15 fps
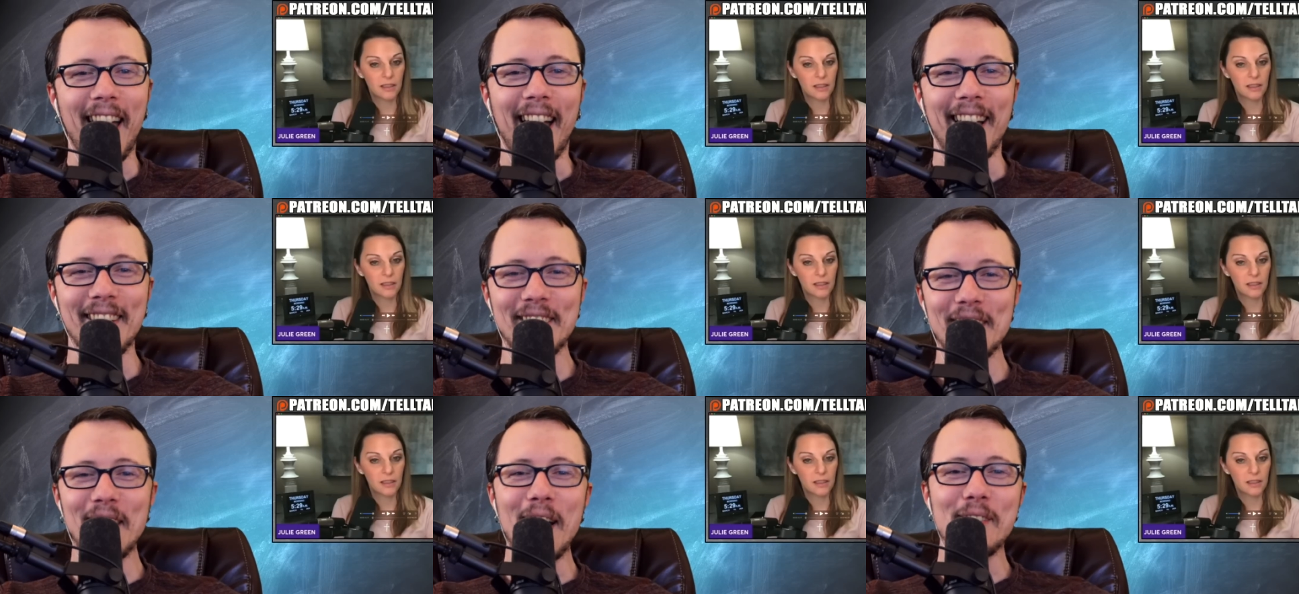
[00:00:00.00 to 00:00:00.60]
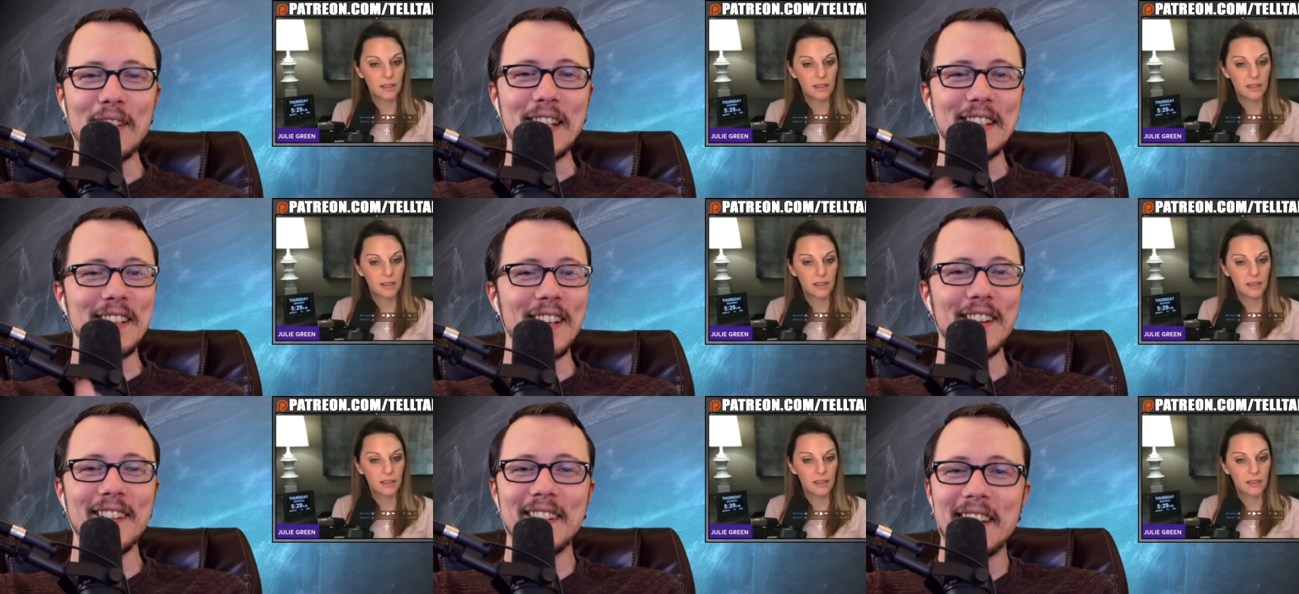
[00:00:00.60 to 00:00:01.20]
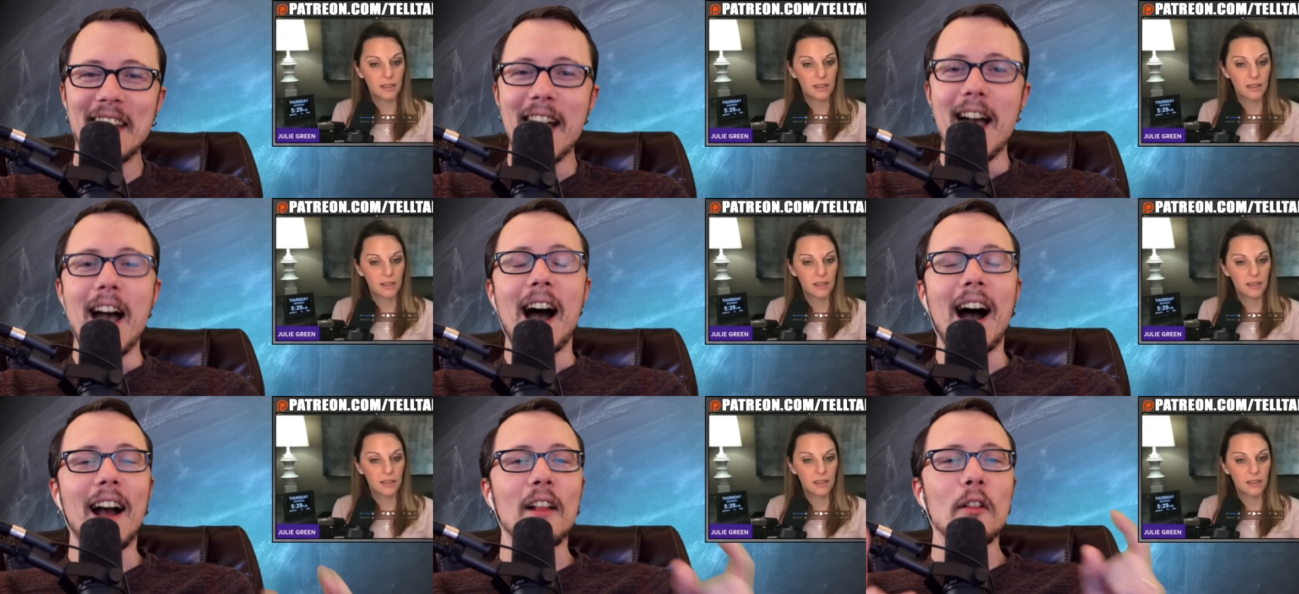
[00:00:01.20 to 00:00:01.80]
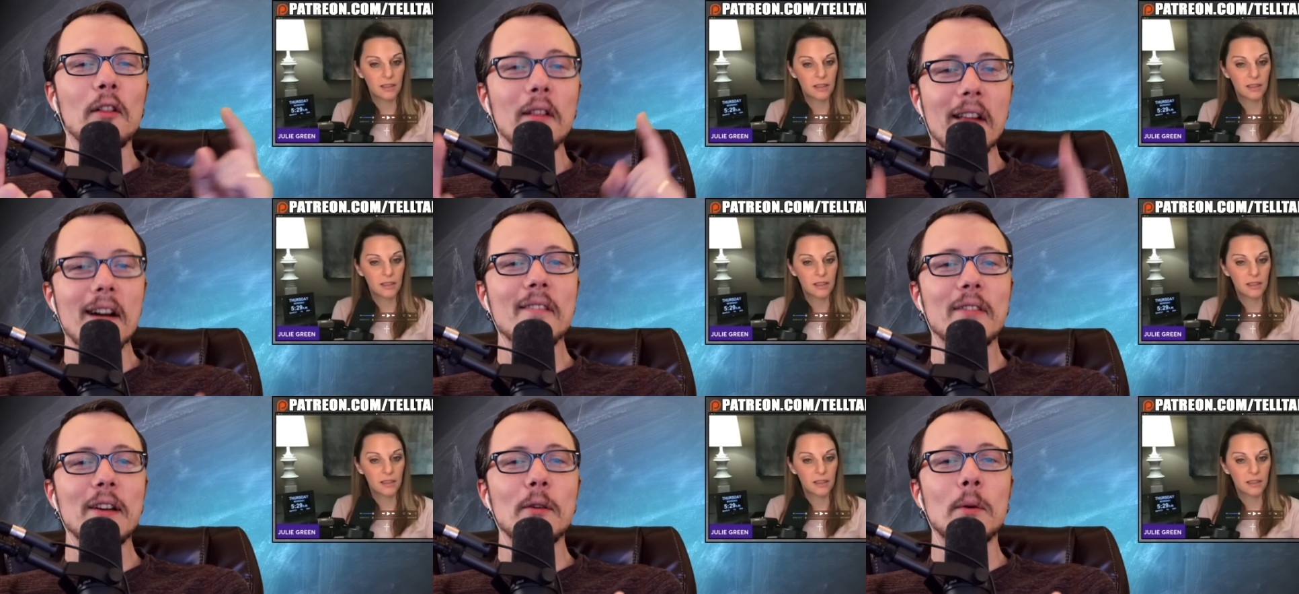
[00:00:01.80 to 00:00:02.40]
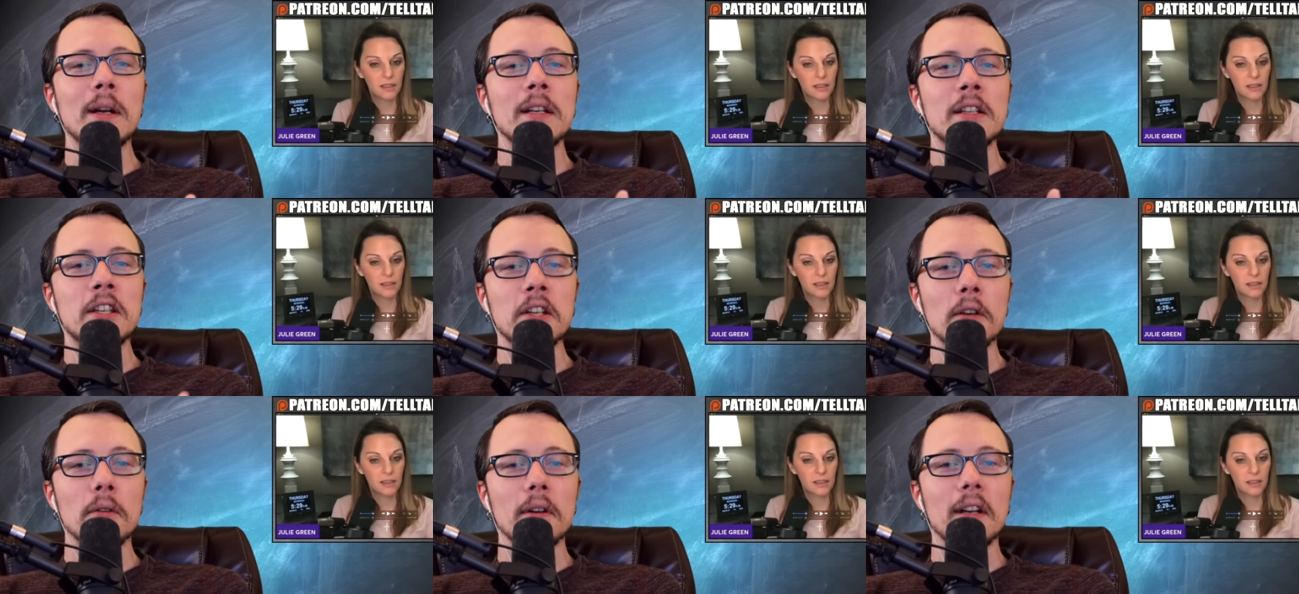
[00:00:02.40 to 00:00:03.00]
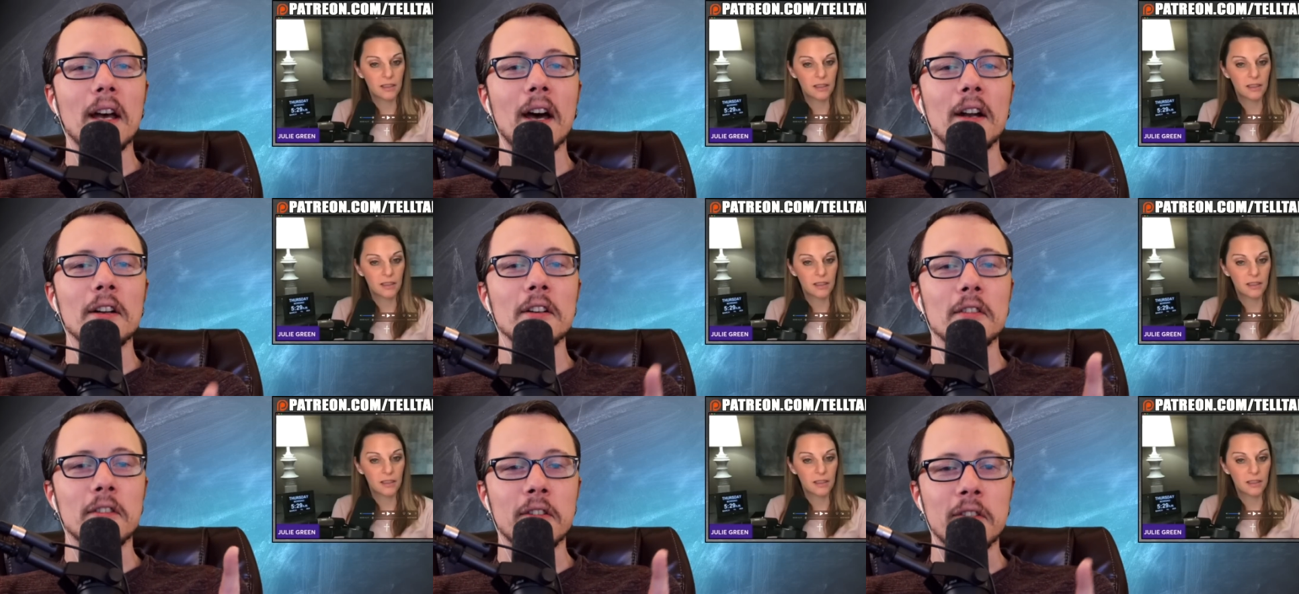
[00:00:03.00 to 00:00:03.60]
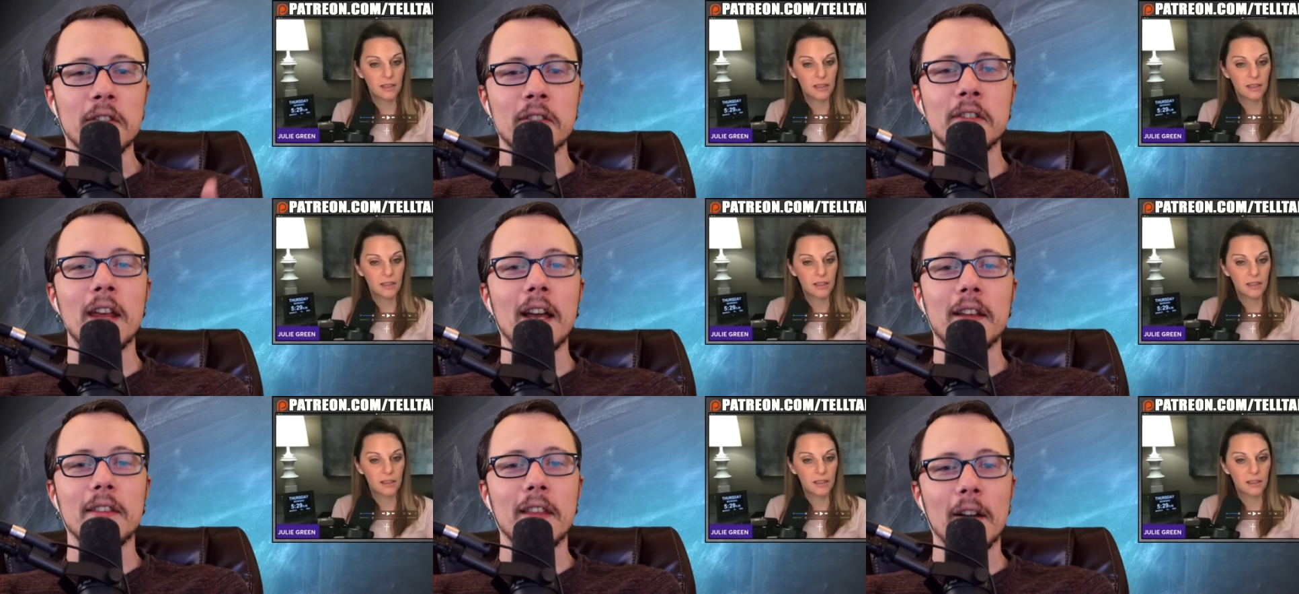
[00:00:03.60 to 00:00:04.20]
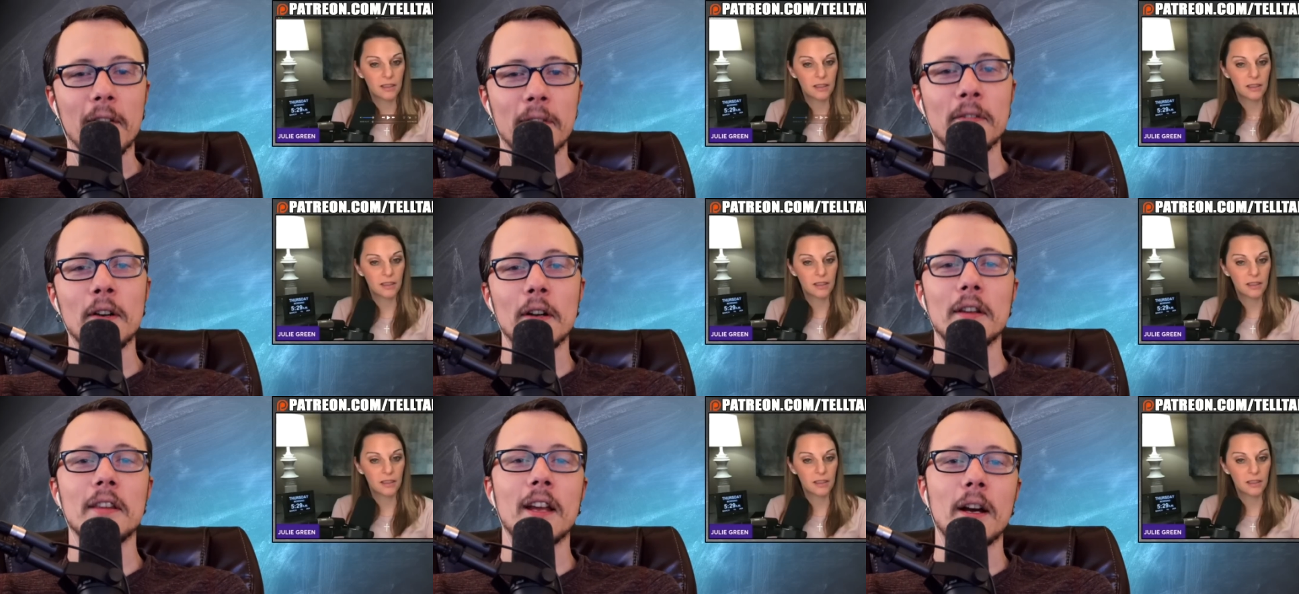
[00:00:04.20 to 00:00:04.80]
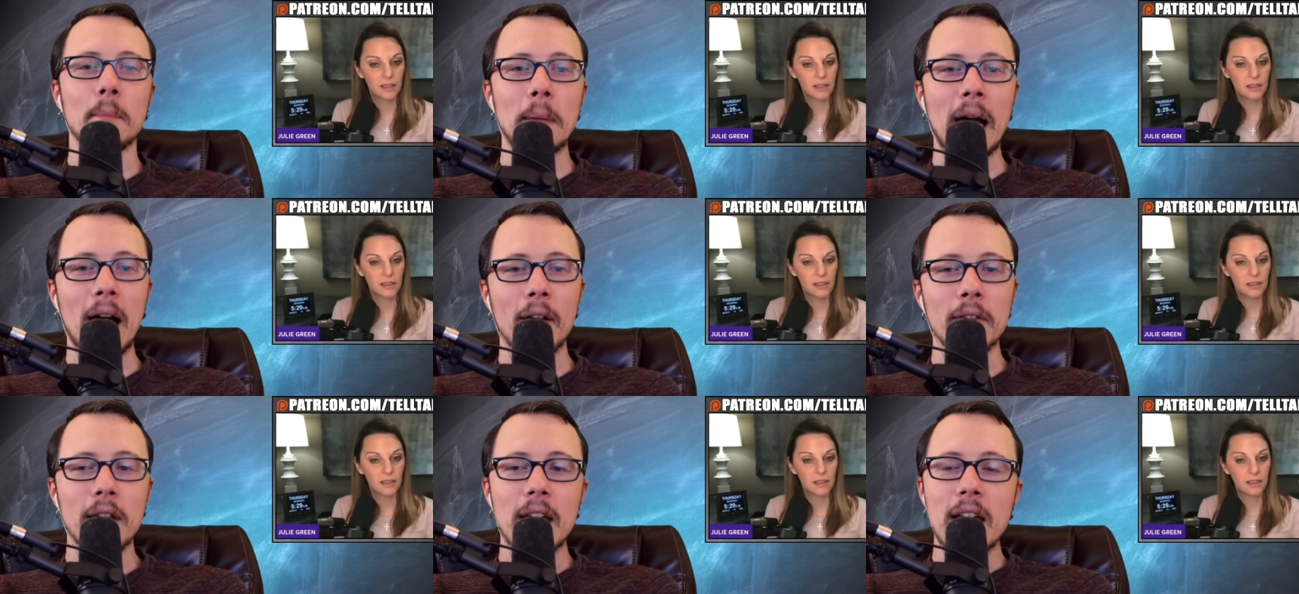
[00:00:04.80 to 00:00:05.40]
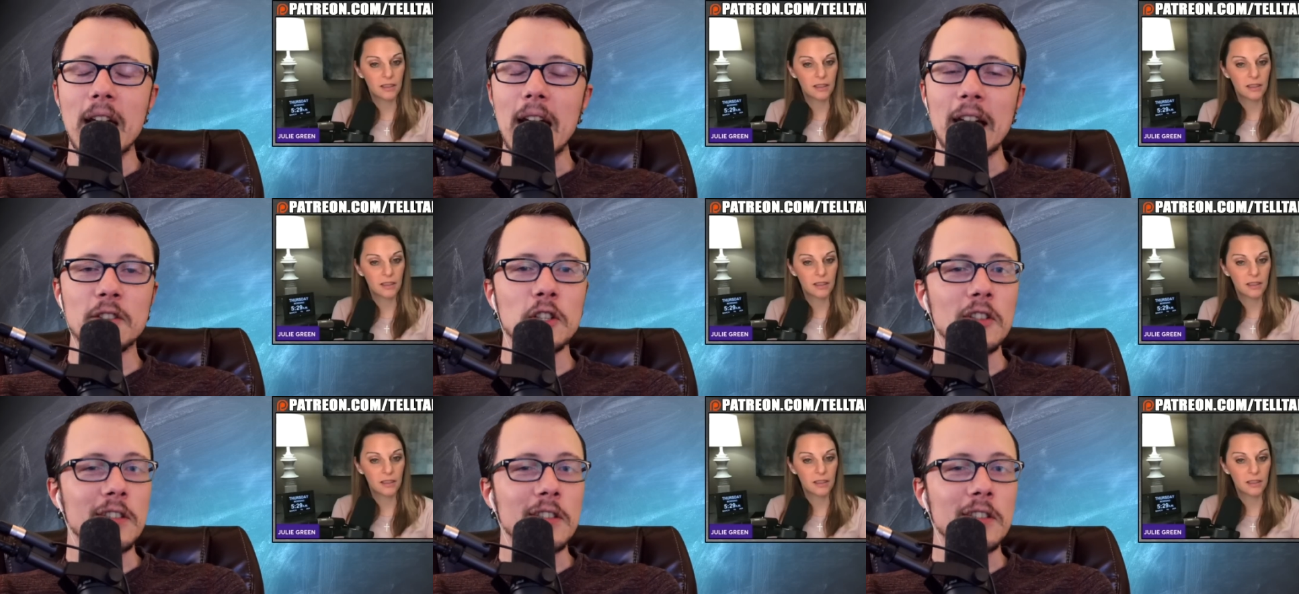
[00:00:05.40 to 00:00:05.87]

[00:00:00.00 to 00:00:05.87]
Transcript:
Speaker 1: I love it, dude. I love it when QAnoners stick their foot in their mouth and